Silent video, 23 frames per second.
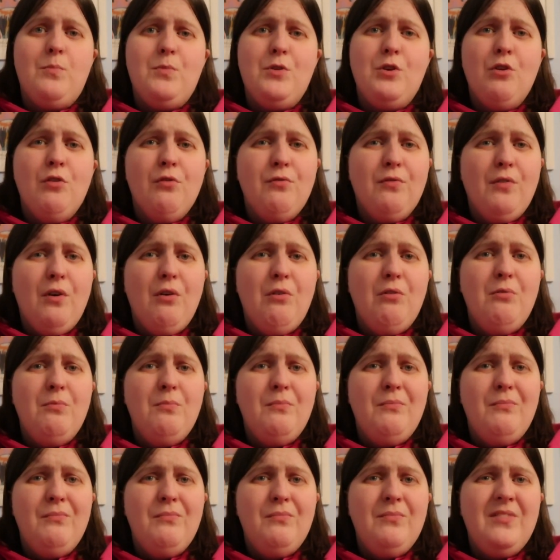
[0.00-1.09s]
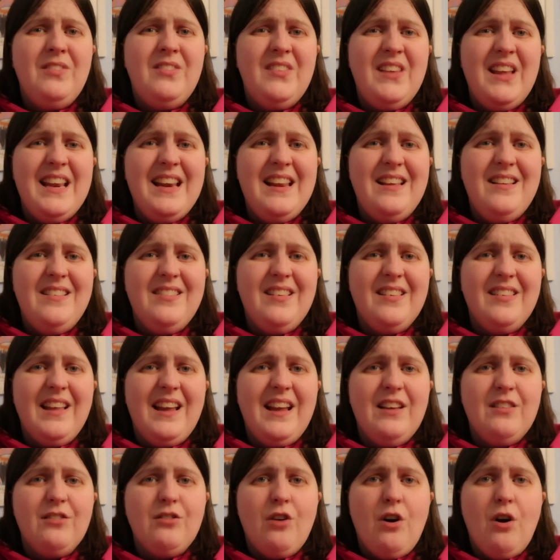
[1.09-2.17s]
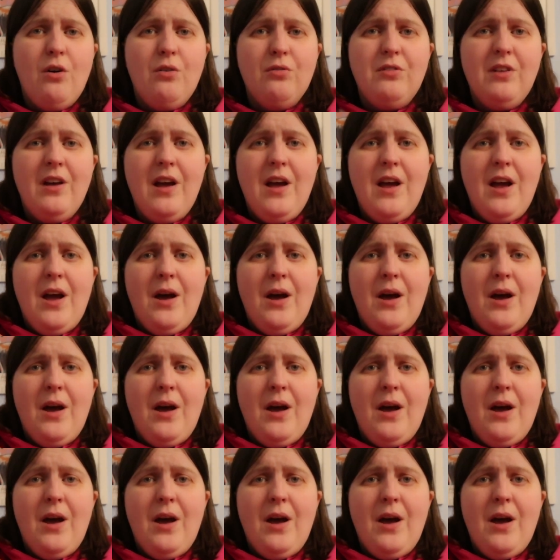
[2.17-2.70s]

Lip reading: Beautiful series, I think it's called.